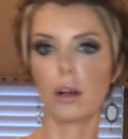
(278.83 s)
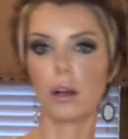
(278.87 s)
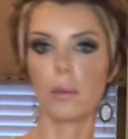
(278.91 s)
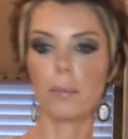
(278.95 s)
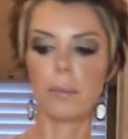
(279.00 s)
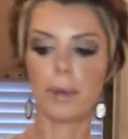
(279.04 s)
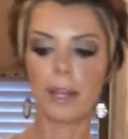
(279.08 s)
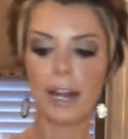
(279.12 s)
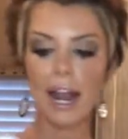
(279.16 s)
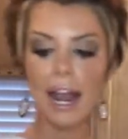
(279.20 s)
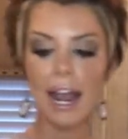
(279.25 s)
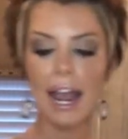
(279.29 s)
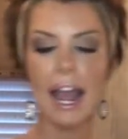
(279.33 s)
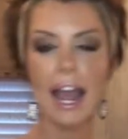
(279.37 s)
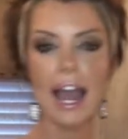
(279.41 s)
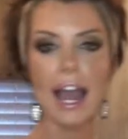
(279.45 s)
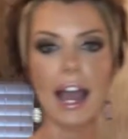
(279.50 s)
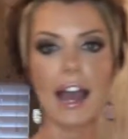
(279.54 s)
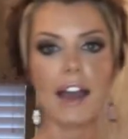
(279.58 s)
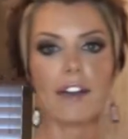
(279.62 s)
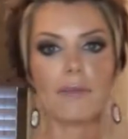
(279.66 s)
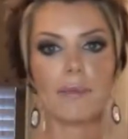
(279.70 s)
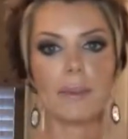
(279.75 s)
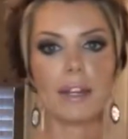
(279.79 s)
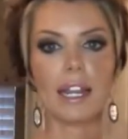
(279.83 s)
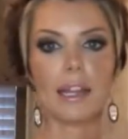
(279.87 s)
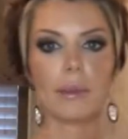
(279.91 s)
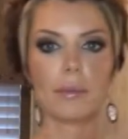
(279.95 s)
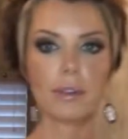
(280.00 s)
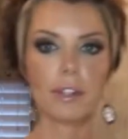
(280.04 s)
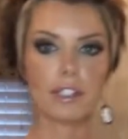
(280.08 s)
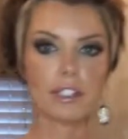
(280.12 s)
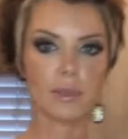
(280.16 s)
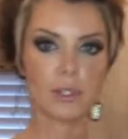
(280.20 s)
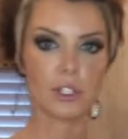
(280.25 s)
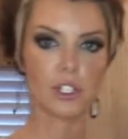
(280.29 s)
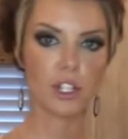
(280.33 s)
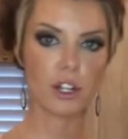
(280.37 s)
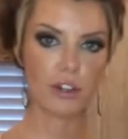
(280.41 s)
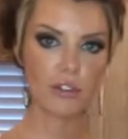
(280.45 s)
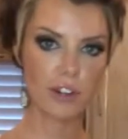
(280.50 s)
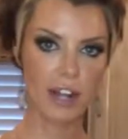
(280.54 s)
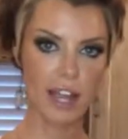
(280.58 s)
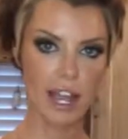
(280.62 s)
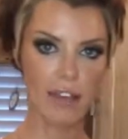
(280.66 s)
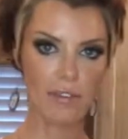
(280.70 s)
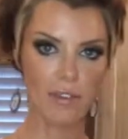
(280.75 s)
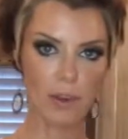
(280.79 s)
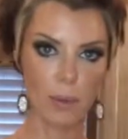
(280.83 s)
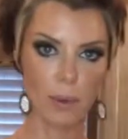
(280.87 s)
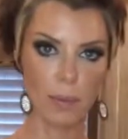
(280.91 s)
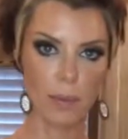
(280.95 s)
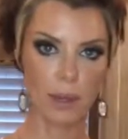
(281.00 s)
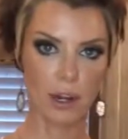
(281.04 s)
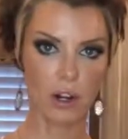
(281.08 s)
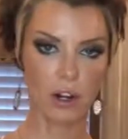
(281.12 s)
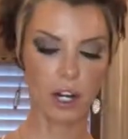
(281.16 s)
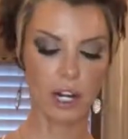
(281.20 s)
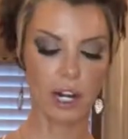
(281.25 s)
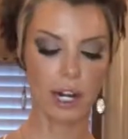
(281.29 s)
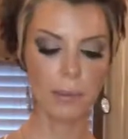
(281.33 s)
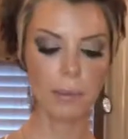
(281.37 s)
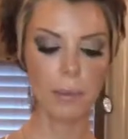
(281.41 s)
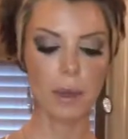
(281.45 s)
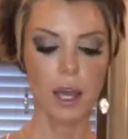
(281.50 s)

but I have been able to switch over to heavy whipping cream.